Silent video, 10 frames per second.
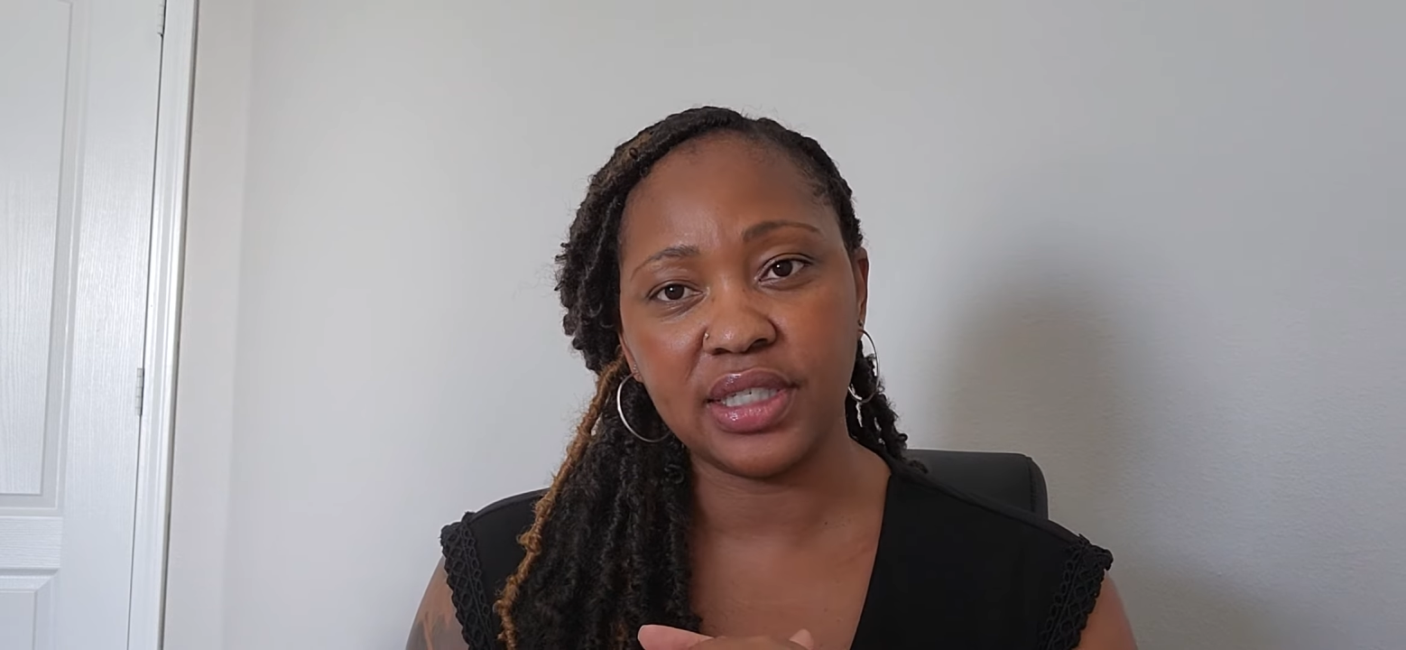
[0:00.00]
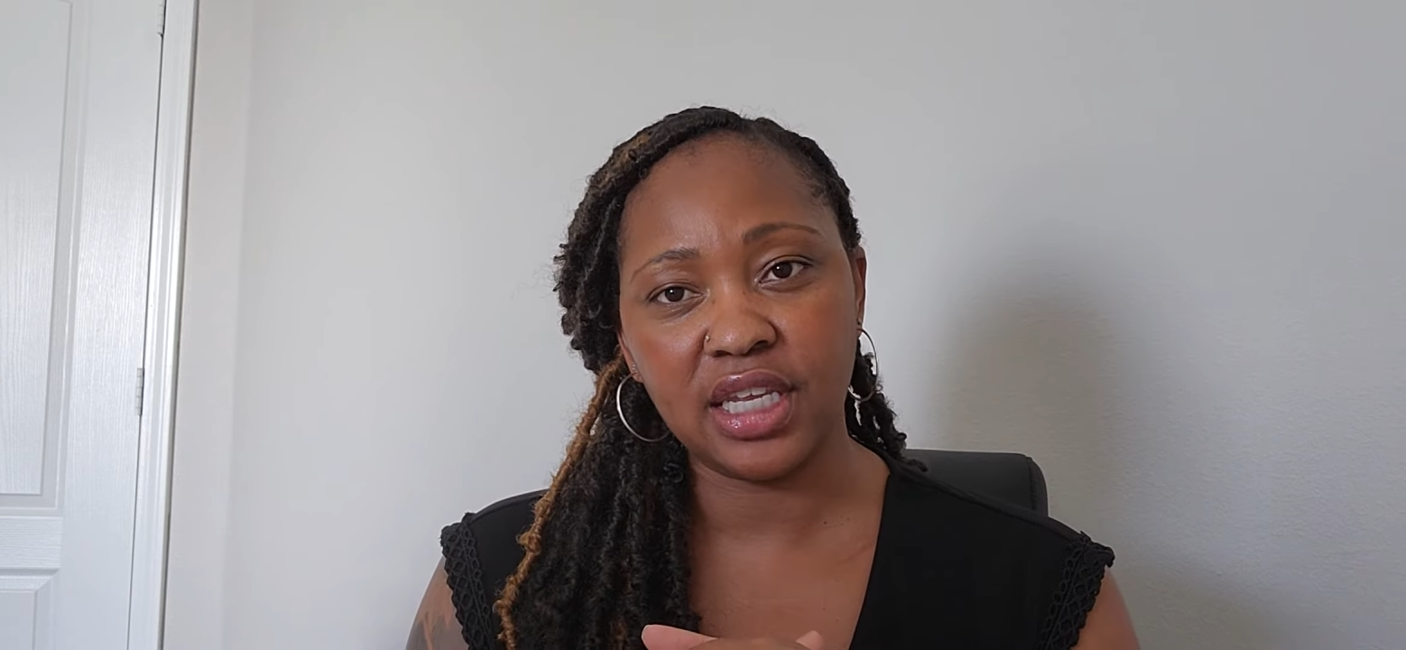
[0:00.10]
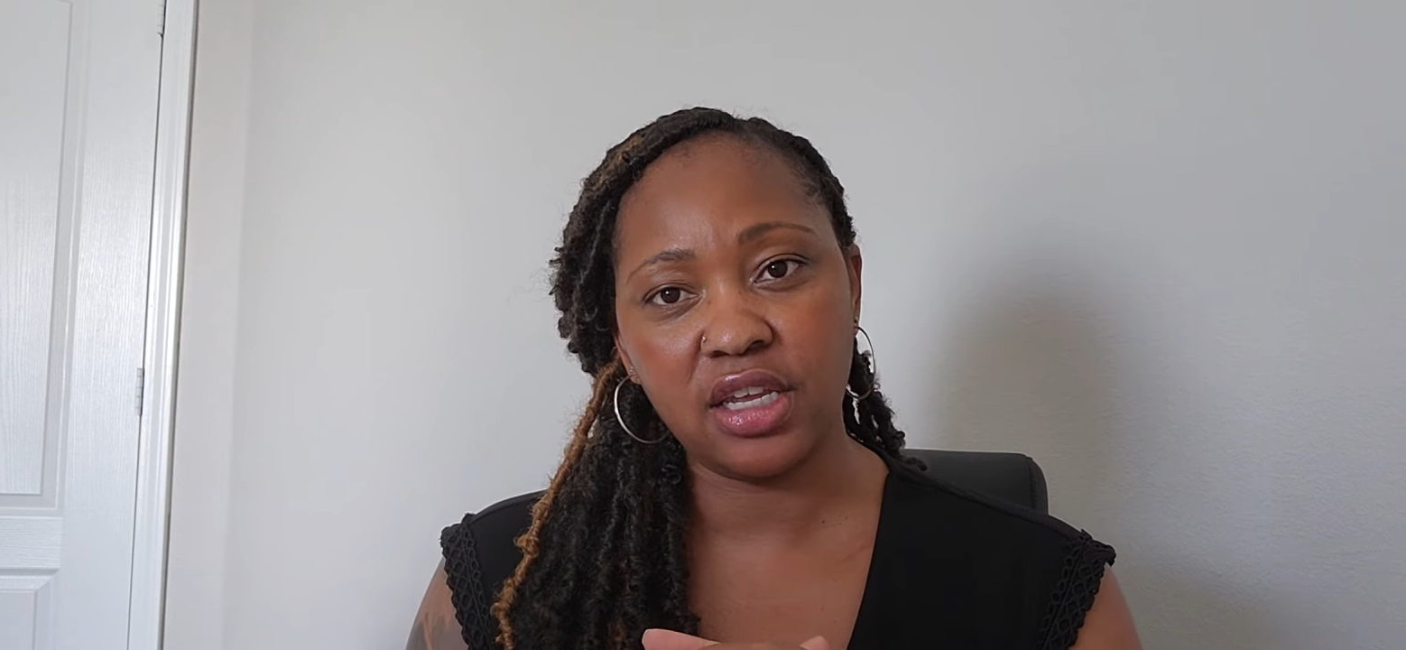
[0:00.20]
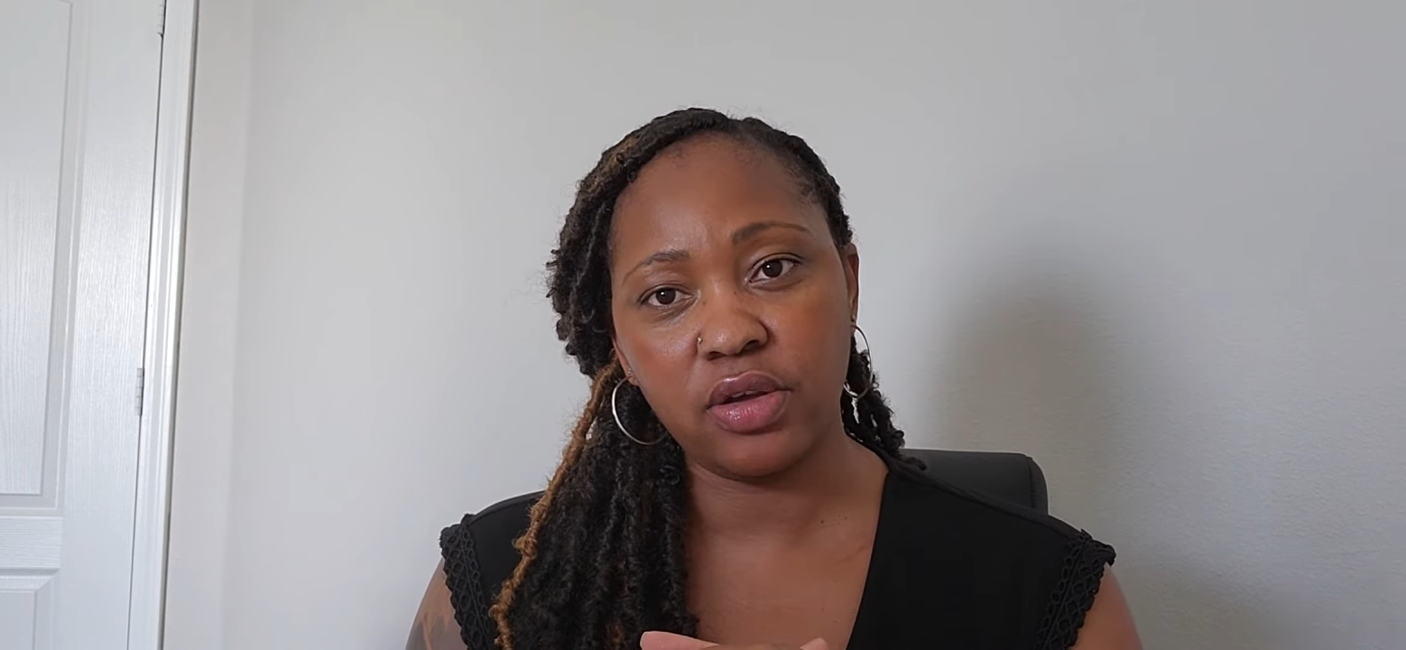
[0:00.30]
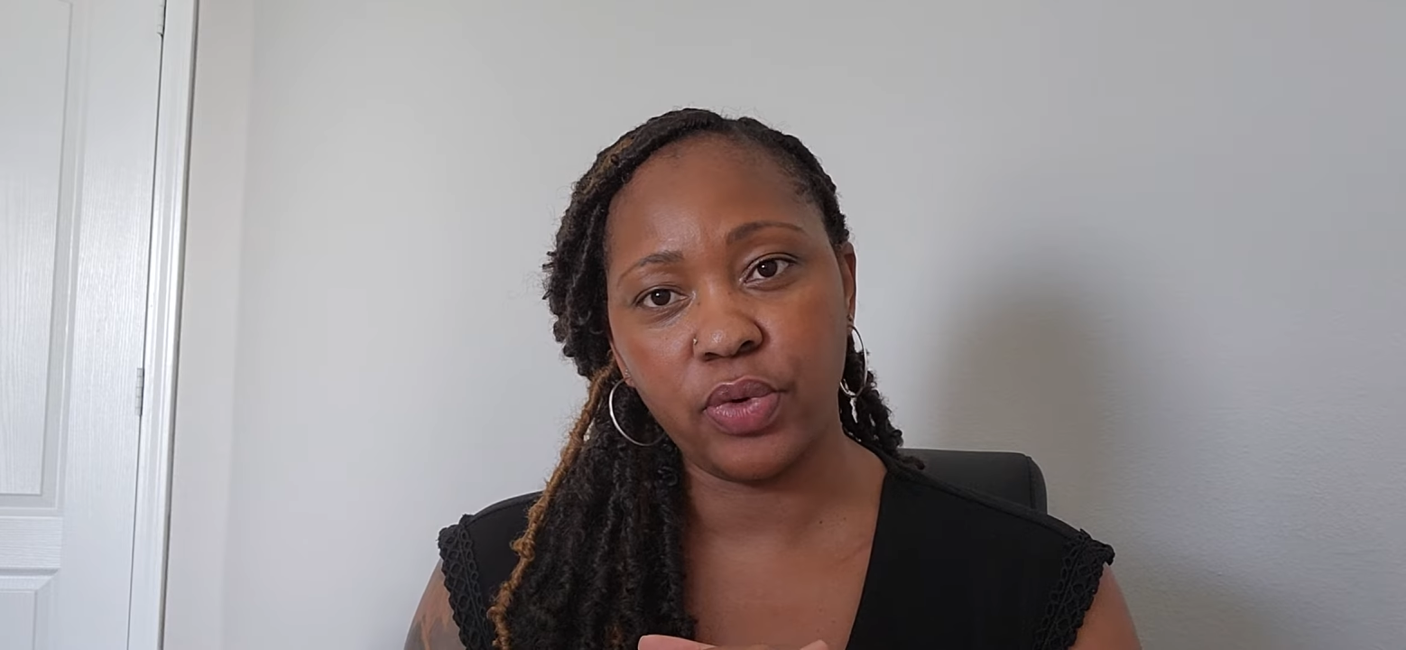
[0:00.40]

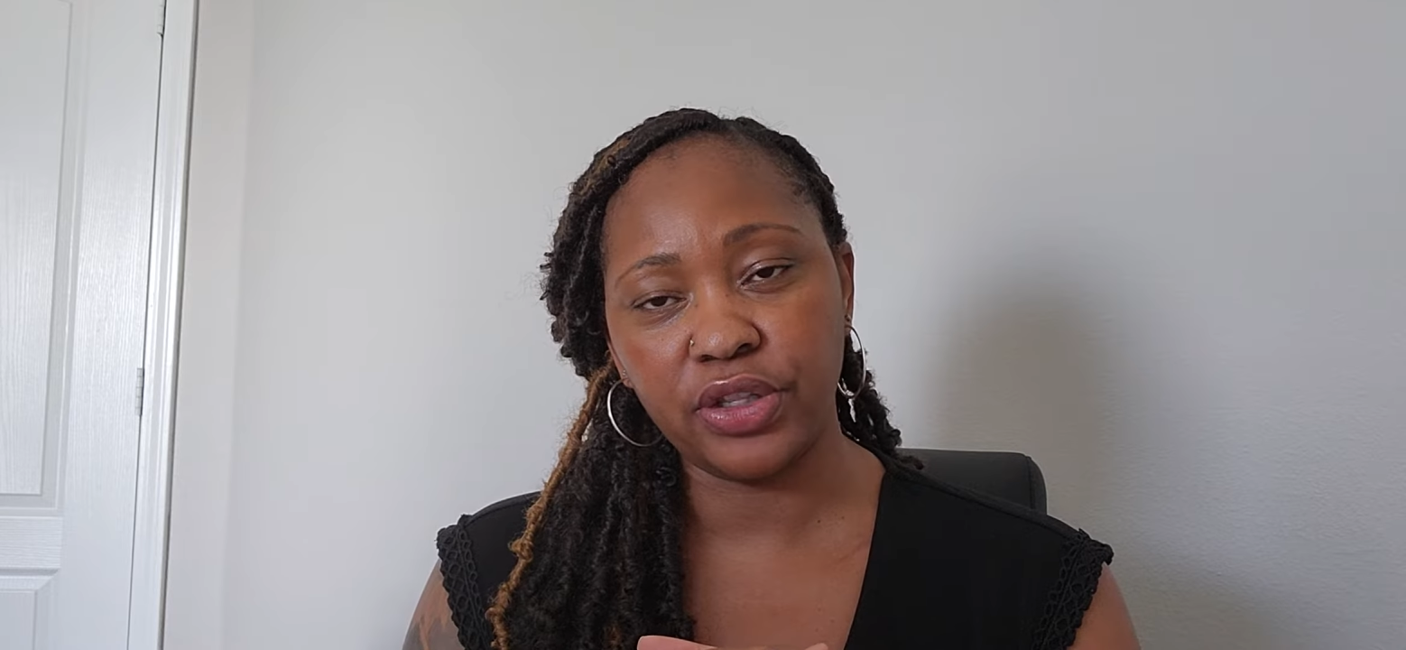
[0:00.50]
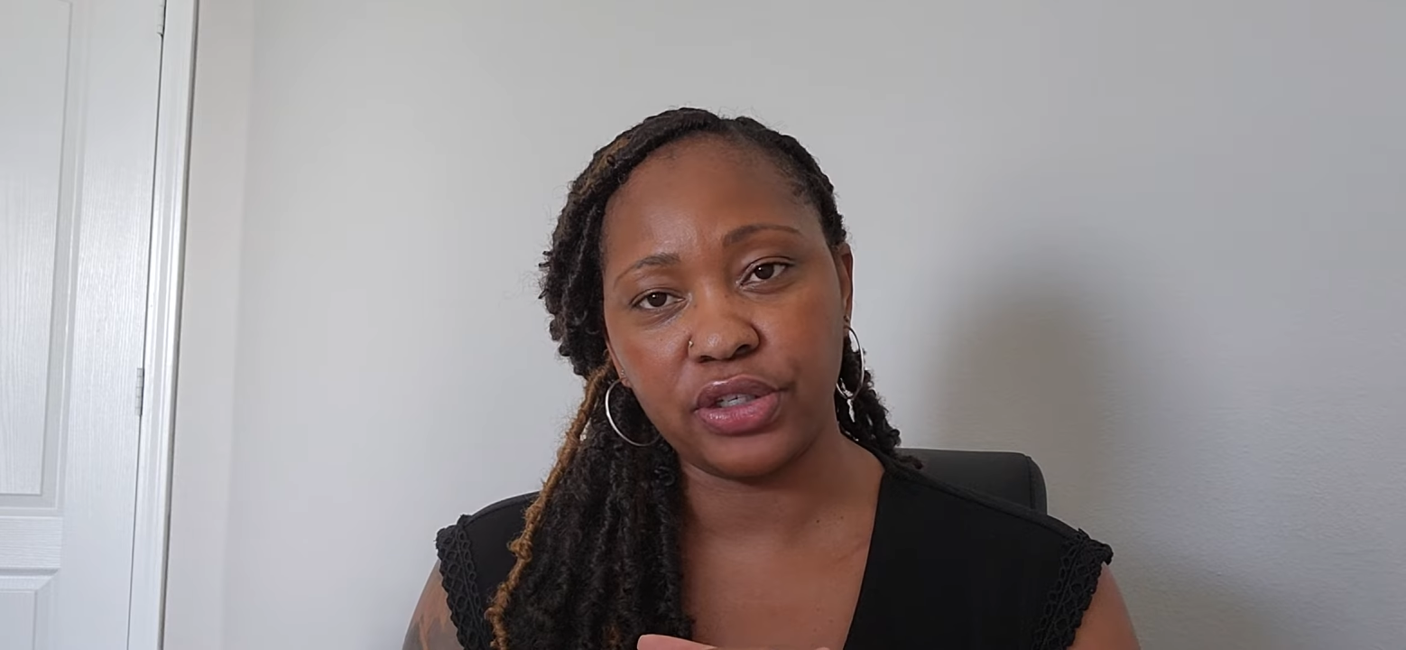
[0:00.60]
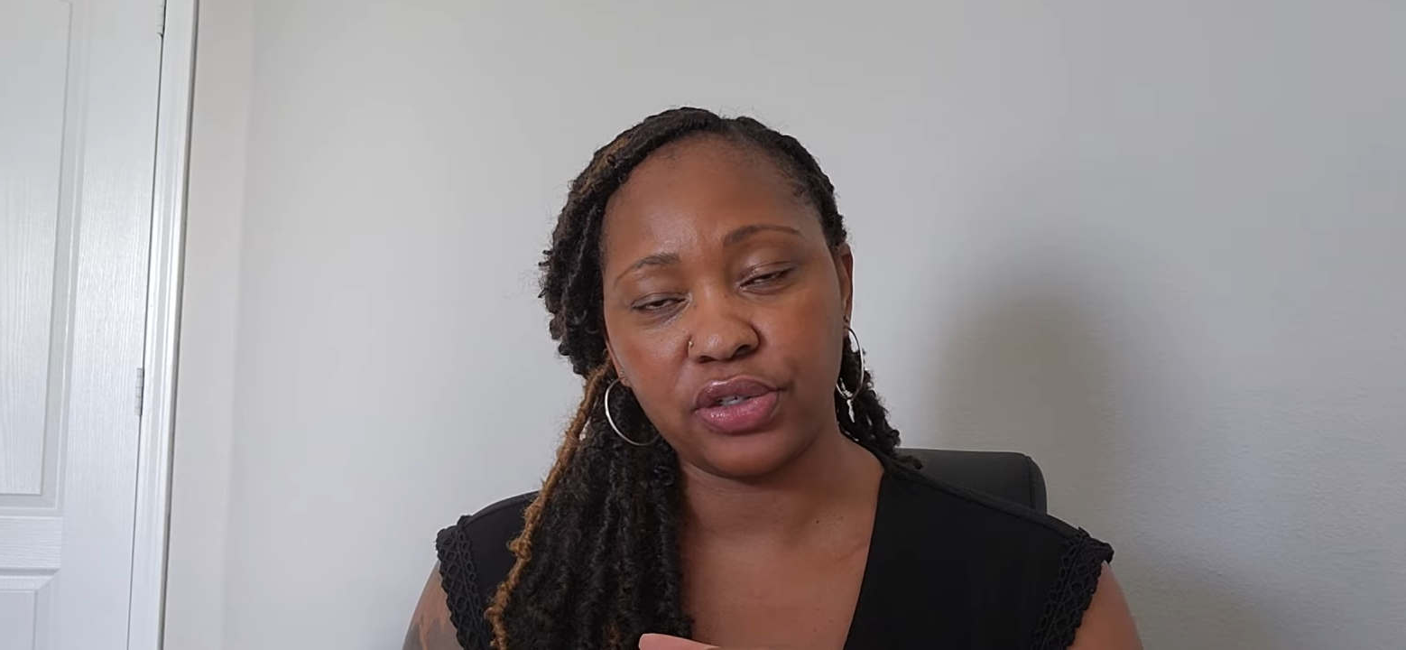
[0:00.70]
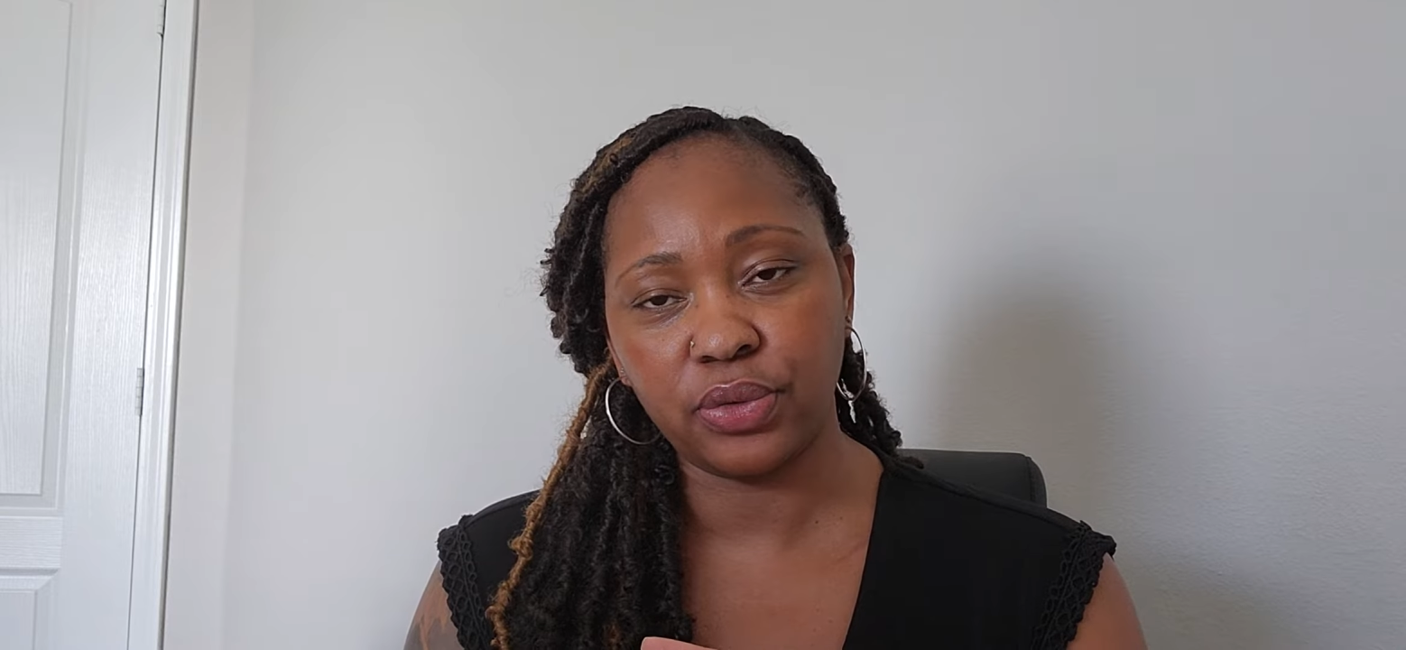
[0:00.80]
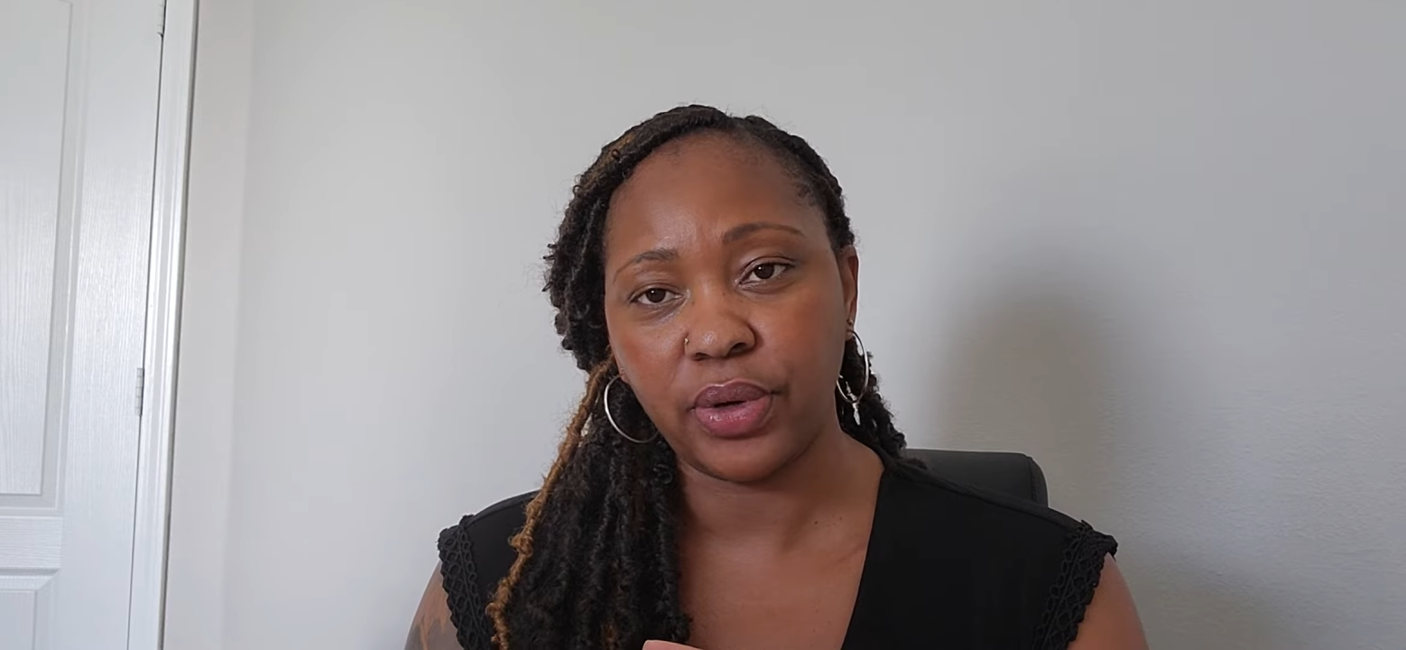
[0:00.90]
see what the
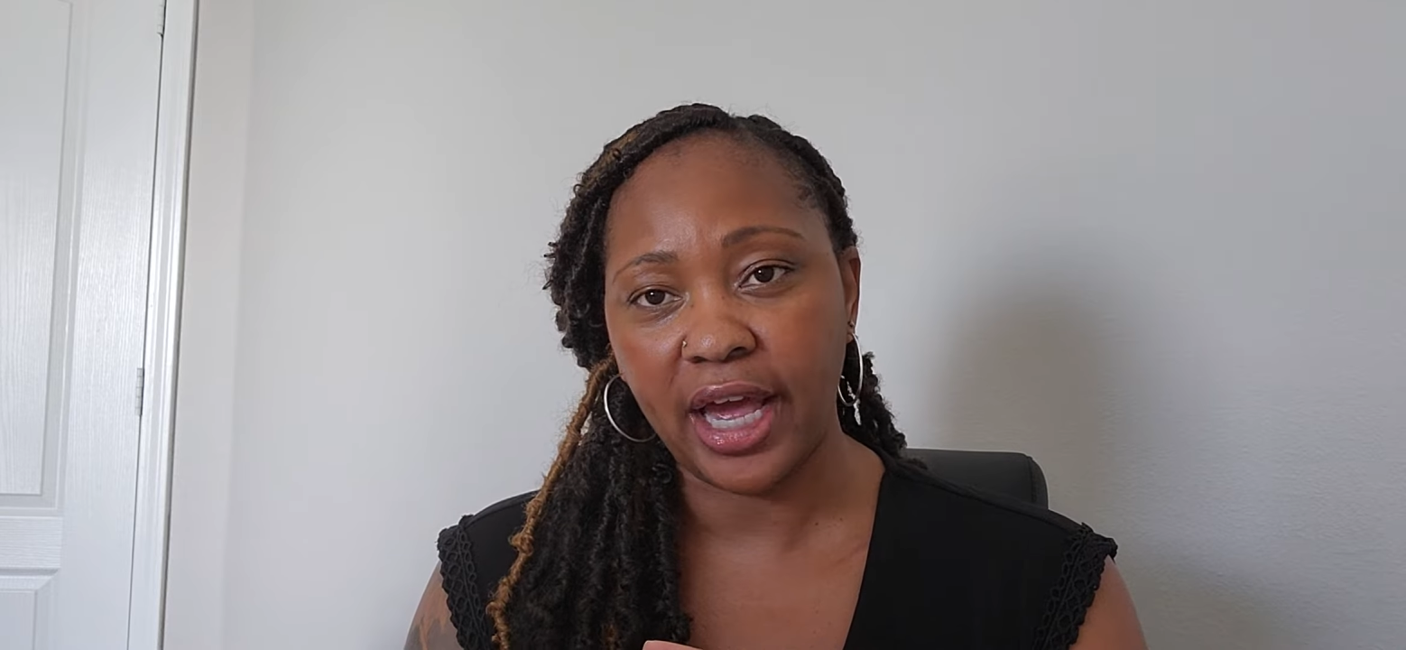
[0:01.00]
store